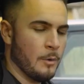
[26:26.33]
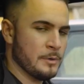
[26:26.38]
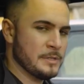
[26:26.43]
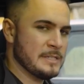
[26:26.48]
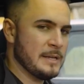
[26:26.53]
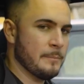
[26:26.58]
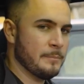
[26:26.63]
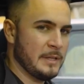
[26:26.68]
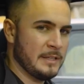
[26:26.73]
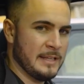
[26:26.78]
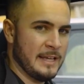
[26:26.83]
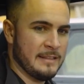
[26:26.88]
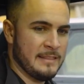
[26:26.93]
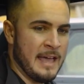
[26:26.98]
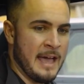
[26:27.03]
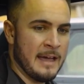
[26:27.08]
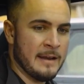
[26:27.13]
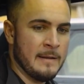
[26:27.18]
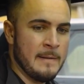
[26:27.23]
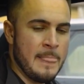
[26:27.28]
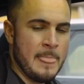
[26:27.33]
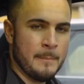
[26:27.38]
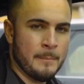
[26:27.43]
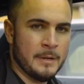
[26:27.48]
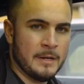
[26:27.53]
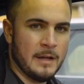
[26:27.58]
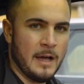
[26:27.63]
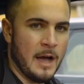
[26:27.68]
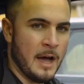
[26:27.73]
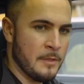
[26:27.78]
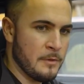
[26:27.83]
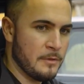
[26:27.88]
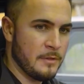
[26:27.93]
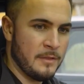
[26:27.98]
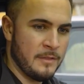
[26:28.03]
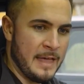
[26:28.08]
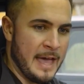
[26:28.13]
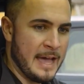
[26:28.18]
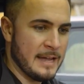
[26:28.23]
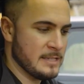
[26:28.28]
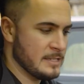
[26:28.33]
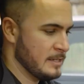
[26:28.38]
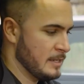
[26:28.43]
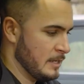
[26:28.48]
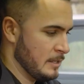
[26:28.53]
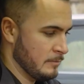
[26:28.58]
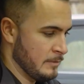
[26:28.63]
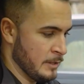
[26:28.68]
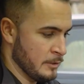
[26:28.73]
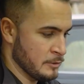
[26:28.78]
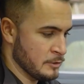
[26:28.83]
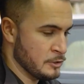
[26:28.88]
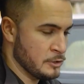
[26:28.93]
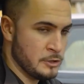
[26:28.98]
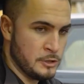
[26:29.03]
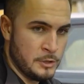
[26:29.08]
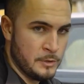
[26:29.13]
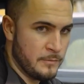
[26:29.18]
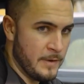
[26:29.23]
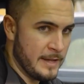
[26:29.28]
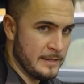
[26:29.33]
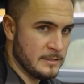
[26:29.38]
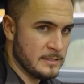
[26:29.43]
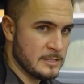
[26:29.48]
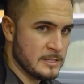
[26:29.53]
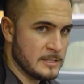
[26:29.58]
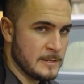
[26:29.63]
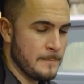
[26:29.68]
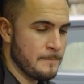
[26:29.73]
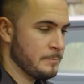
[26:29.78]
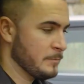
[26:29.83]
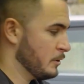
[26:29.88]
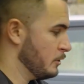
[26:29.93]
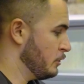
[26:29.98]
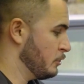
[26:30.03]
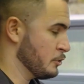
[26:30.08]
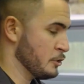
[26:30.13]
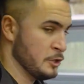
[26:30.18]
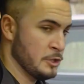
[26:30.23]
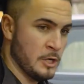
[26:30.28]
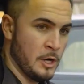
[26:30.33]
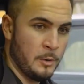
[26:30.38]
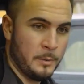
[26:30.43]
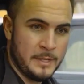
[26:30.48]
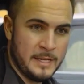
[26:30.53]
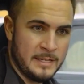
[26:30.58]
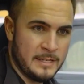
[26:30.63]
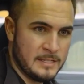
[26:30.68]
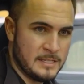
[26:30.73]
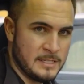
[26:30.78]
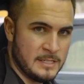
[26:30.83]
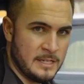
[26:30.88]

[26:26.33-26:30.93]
or something like that. But other than that, there's 2 vents, there's no heated